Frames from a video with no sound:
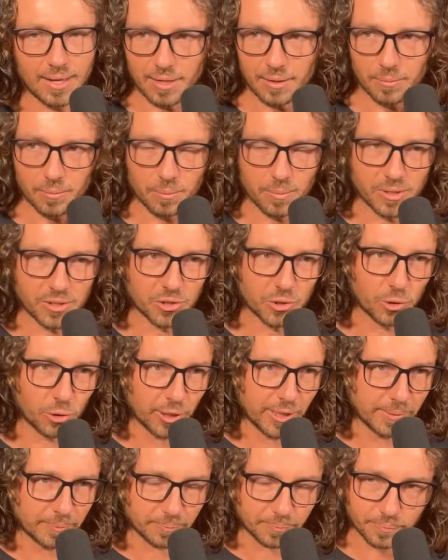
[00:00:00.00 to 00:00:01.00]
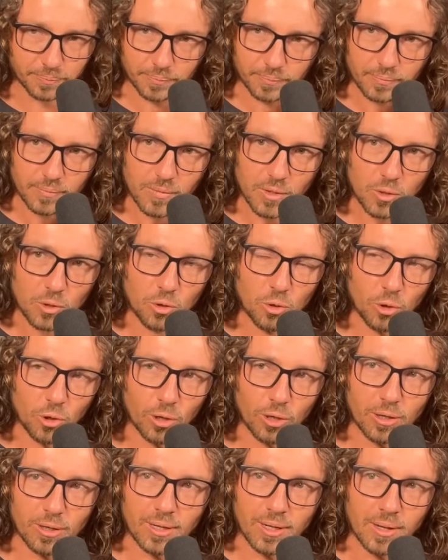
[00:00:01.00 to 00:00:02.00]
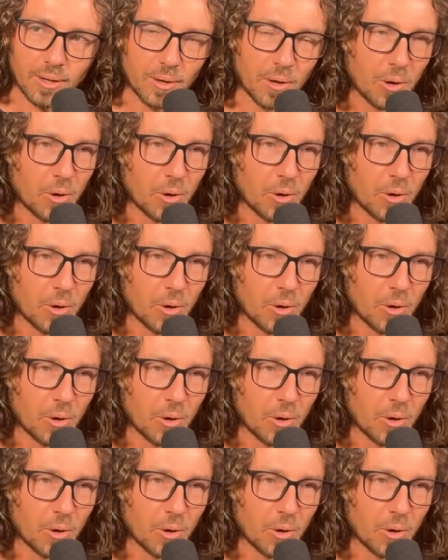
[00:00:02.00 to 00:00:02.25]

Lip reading: in Missouri, or